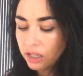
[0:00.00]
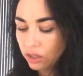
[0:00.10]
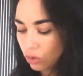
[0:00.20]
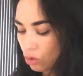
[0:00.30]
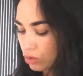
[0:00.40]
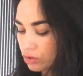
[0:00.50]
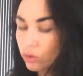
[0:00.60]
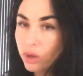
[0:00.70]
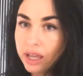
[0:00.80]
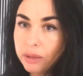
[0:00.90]
Now
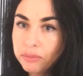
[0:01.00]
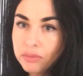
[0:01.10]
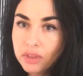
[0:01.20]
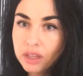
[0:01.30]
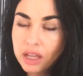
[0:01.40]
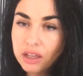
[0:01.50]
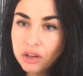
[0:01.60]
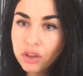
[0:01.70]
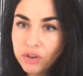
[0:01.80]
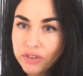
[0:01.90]
also
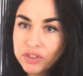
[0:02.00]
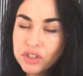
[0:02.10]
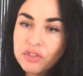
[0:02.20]
another reference